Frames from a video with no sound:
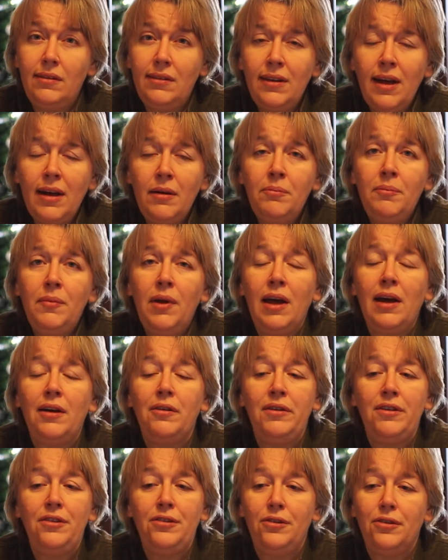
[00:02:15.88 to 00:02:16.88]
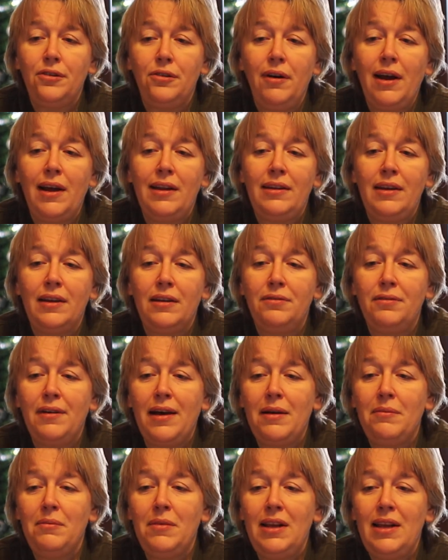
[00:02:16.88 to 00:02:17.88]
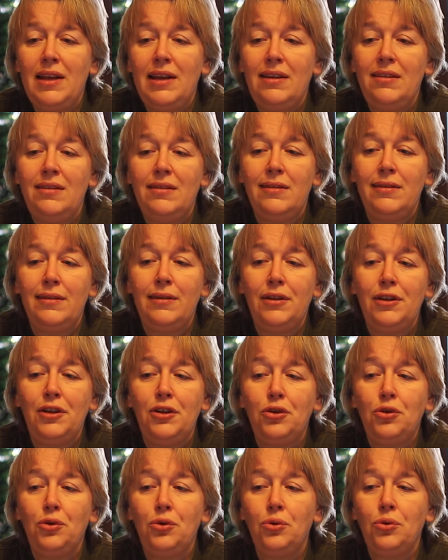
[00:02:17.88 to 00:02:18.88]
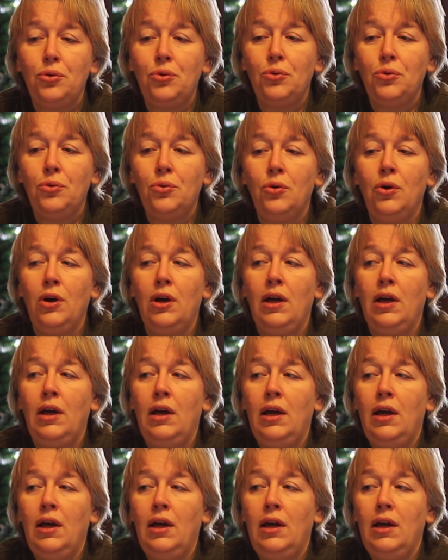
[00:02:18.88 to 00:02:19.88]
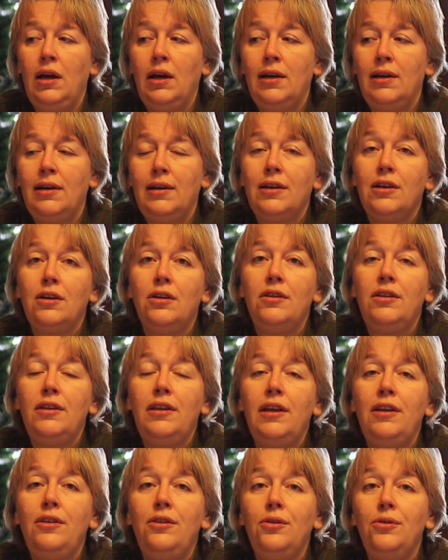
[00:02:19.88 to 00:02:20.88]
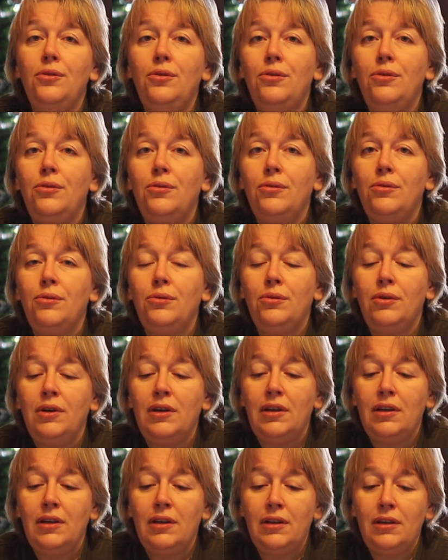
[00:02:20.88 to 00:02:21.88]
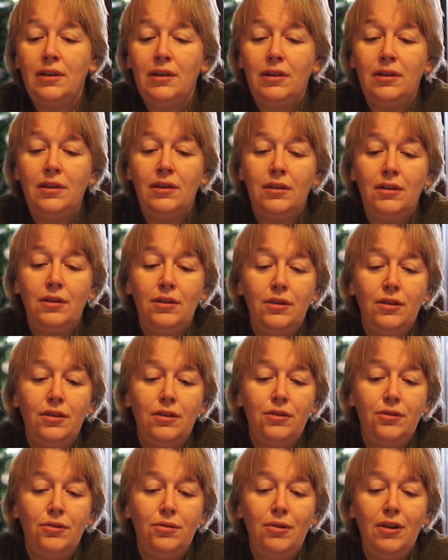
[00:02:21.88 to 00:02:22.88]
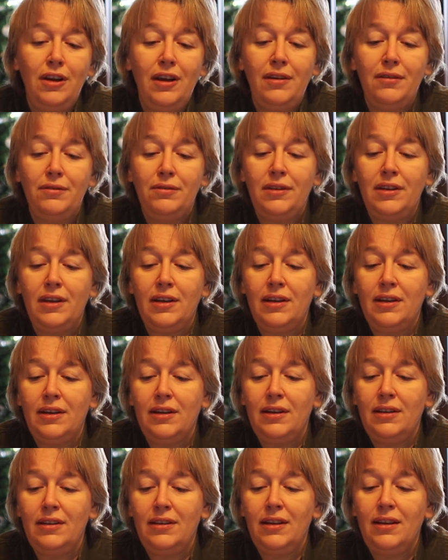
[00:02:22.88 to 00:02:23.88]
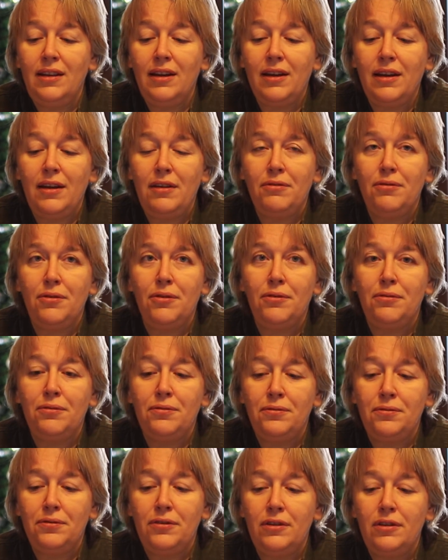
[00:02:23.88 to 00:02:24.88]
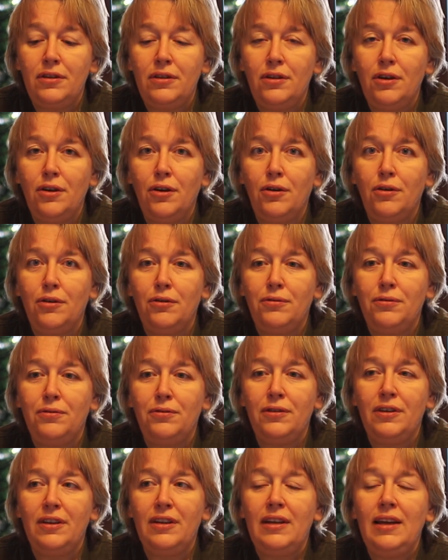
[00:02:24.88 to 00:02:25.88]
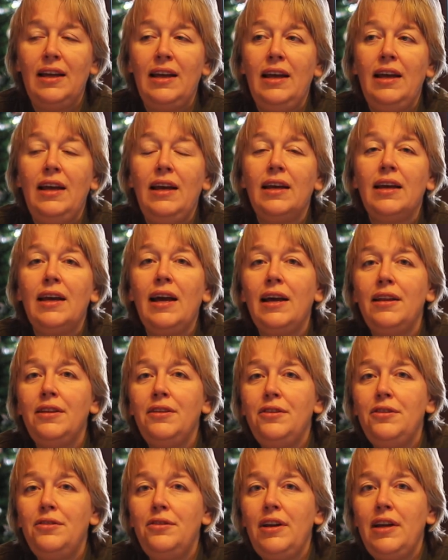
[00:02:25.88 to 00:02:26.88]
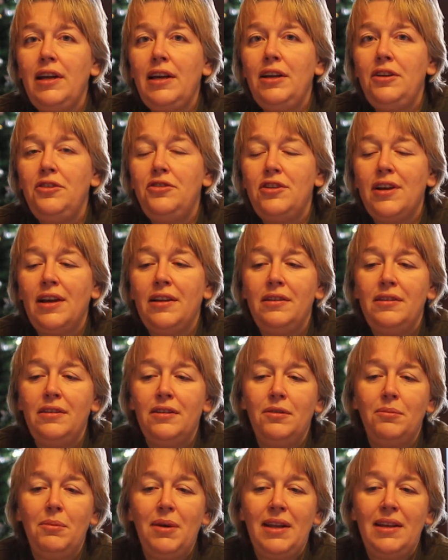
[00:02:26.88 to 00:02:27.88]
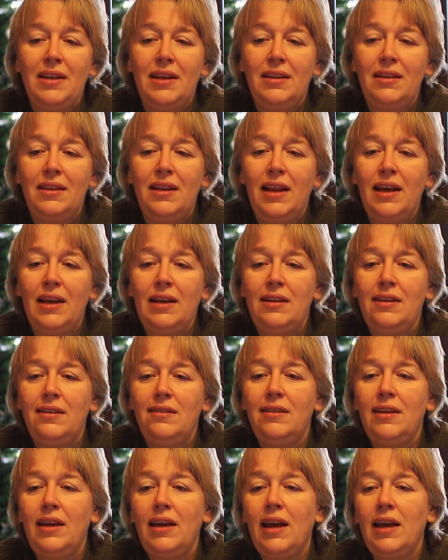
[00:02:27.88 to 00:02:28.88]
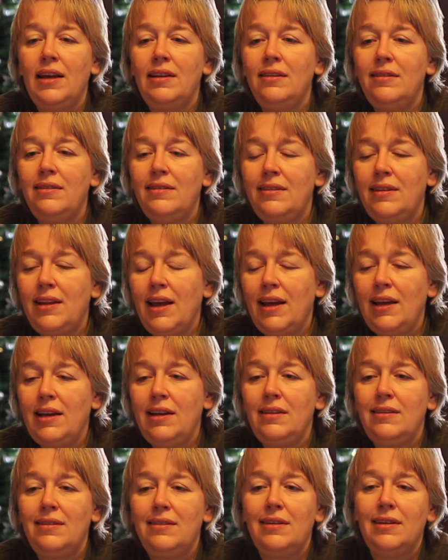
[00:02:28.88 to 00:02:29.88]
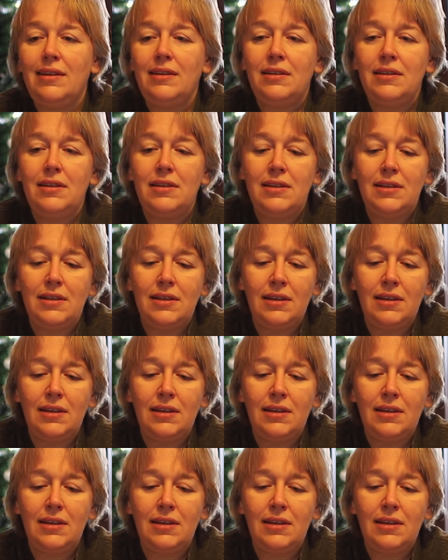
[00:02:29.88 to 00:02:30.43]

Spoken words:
some aristocratic families who continued to live the life of country gentlemen and ladies. They had estates, and